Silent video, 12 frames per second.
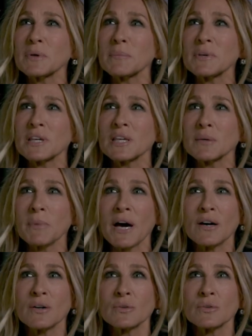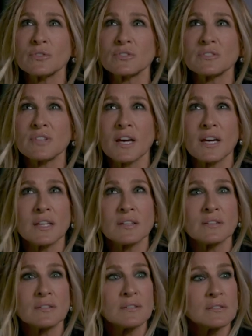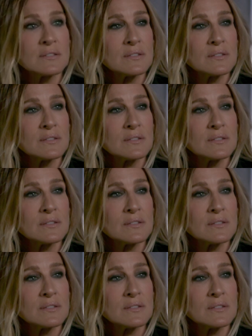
maybe about 10